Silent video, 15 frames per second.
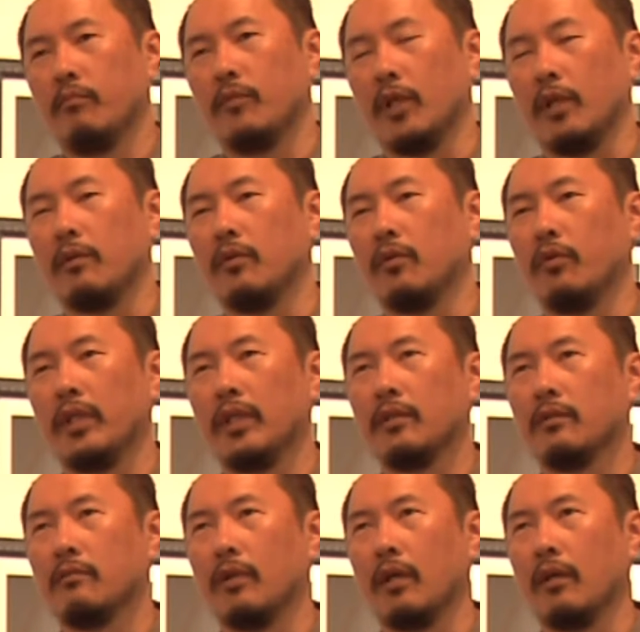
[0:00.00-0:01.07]
You know, during
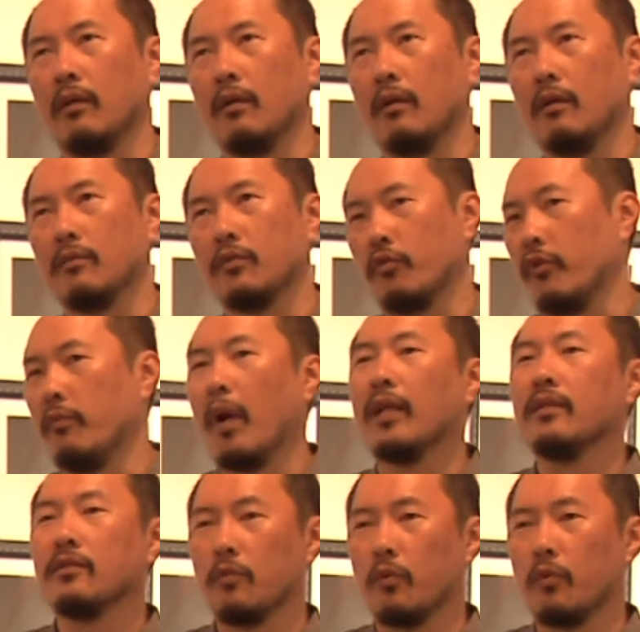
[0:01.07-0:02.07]
uh, three months,